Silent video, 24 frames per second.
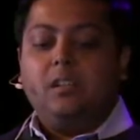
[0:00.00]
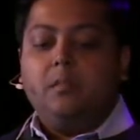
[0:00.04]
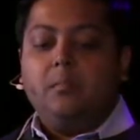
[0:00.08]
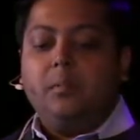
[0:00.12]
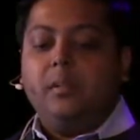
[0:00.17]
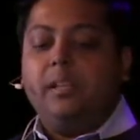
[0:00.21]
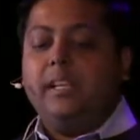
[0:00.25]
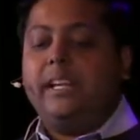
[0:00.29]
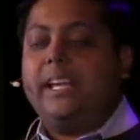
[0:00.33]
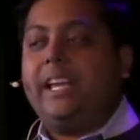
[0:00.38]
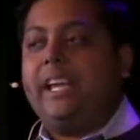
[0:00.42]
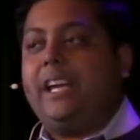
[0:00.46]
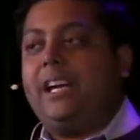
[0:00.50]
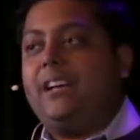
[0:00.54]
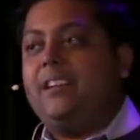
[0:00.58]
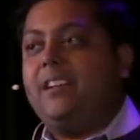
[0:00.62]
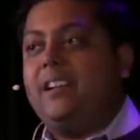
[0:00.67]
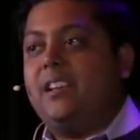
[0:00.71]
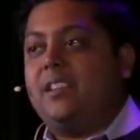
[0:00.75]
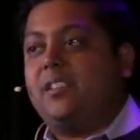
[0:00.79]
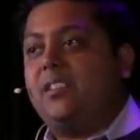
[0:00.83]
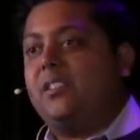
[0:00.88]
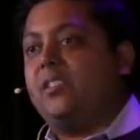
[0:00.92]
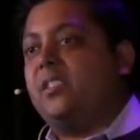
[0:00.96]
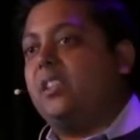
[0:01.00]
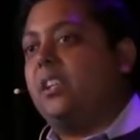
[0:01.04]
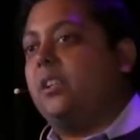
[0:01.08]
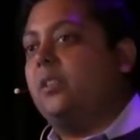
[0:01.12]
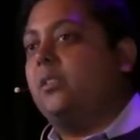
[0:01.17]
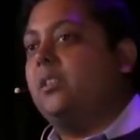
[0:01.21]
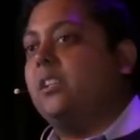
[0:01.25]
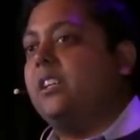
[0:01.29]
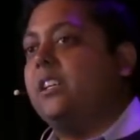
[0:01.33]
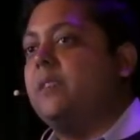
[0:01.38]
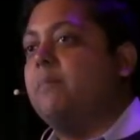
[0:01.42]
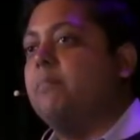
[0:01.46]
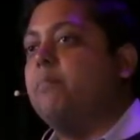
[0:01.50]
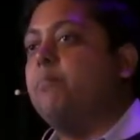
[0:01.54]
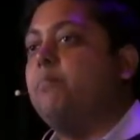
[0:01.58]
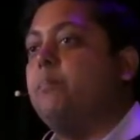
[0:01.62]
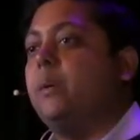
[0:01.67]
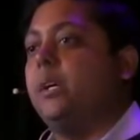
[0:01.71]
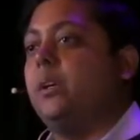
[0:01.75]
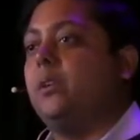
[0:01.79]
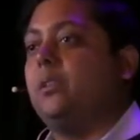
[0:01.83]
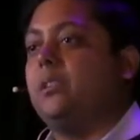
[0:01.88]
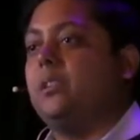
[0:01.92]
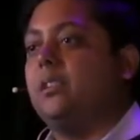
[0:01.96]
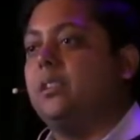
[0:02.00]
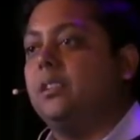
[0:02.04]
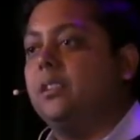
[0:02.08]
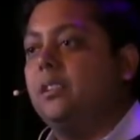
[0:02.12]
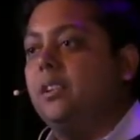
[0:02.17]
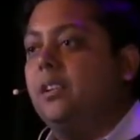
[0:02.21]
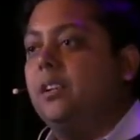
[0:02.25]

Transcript: but they can't necessarily build.